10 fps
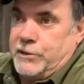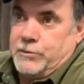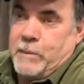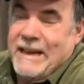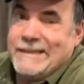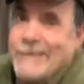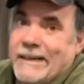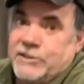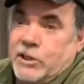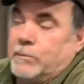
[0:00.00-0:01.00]
is paint the
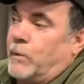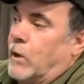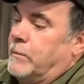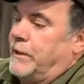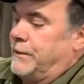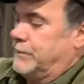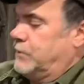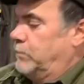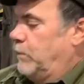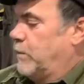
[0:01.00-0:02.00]
engine compartment,
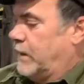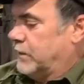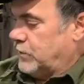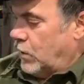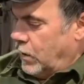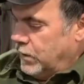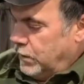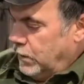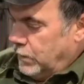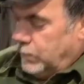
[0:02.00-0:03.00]
simply because of all the
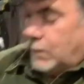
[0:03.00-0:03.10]
little